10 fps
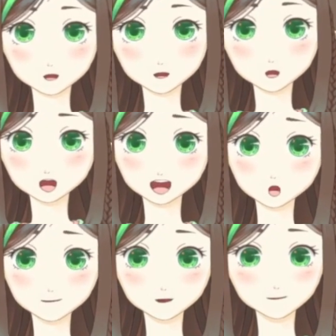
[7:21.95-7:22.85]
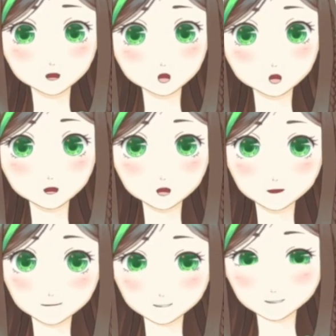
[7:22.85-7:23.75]
After finishing the
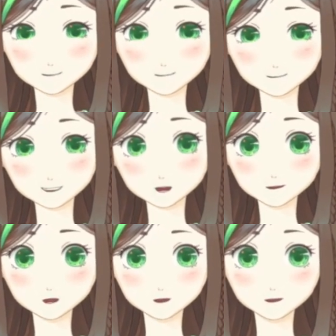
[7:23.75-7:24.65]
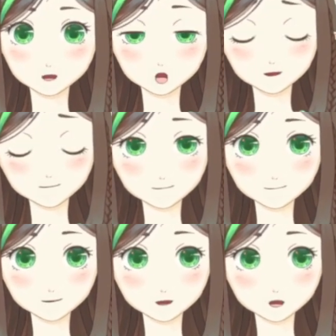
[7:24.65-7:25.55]
outlines, I block in the colors.
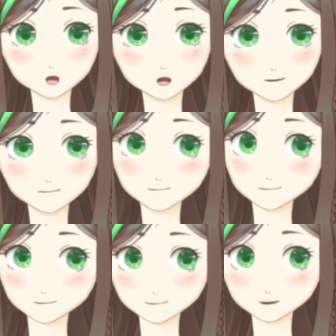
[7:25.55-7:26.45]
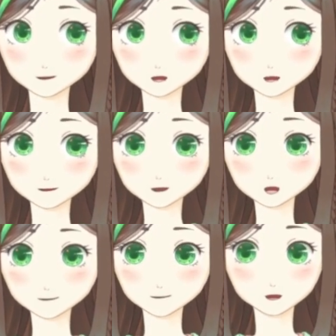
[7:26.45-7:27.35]
In this step, I'm also heavily
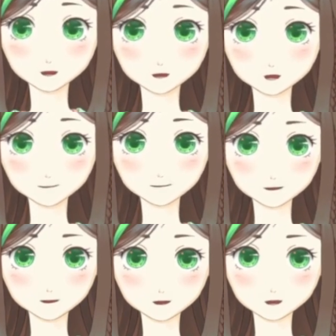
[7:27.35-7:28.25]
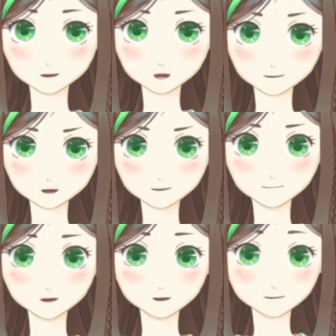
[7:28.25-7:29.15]
relying on the sketch I made, and I
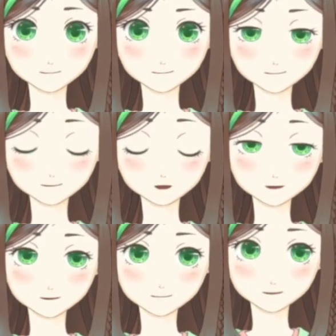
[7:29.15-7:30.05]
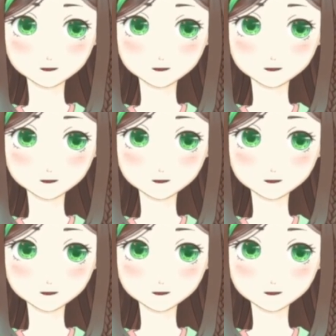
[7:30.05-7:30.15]
pick the colors from there.